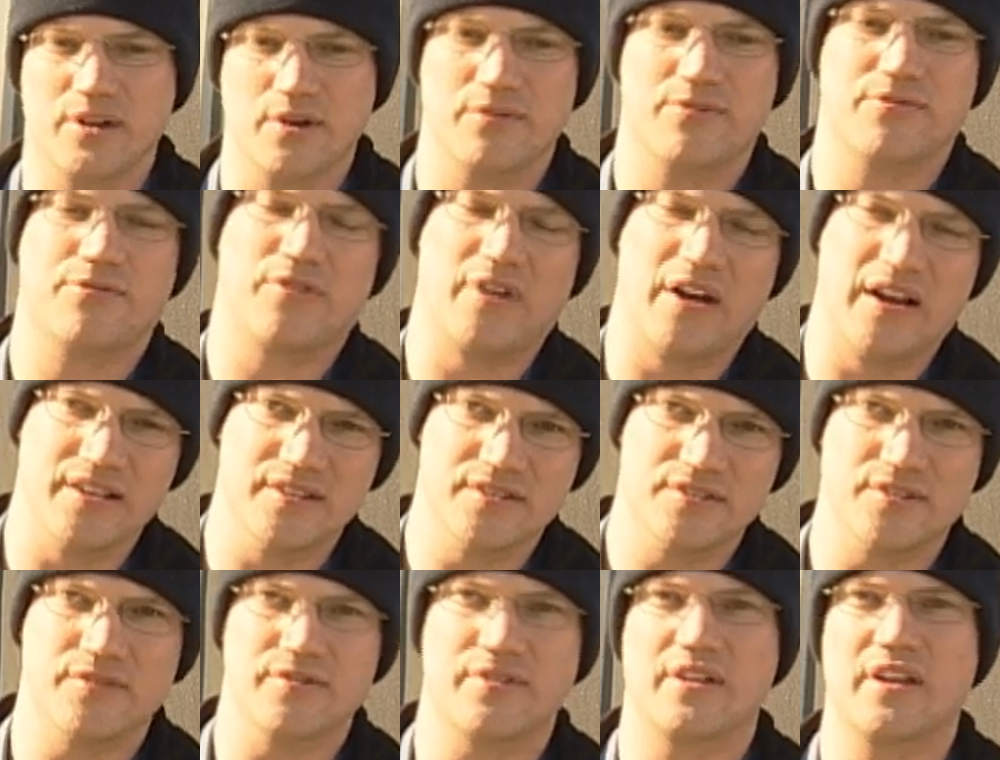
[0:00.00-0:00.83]

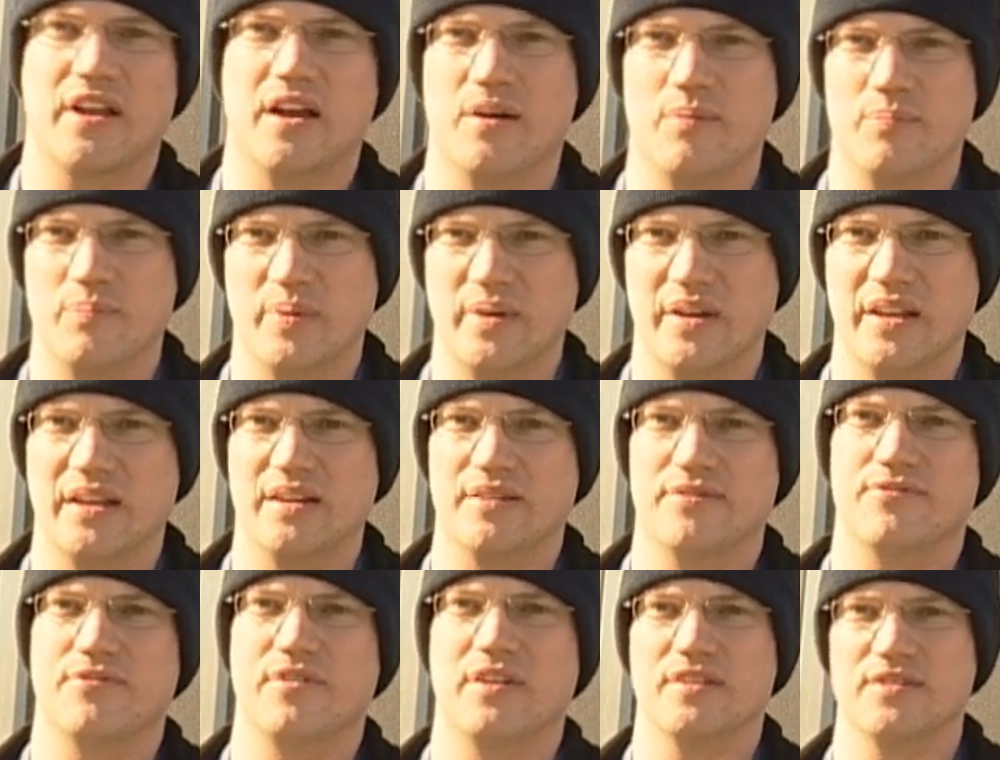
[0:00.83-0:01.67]
friends of the
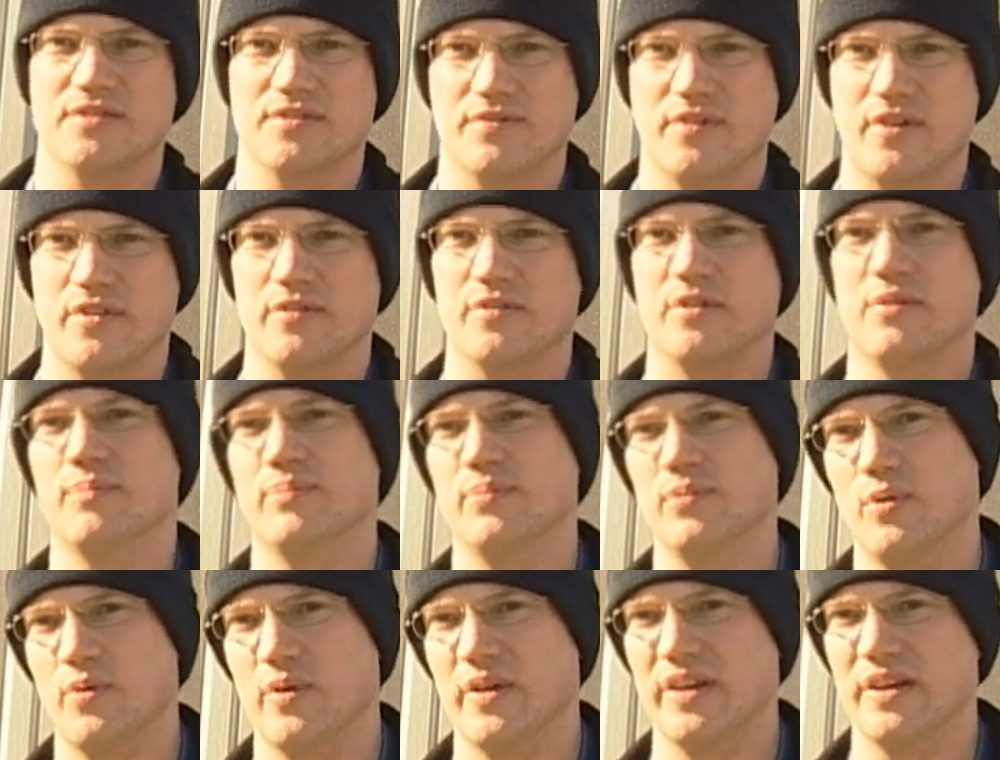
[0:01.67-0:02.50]
company, friends of other
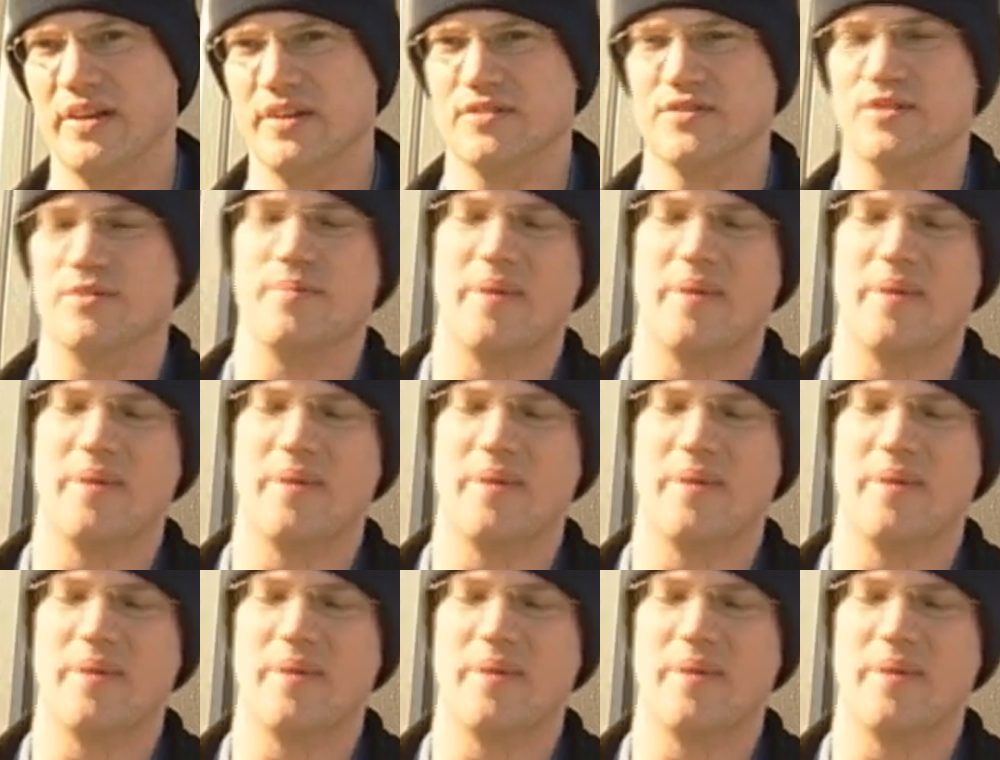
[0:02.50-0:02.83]
employees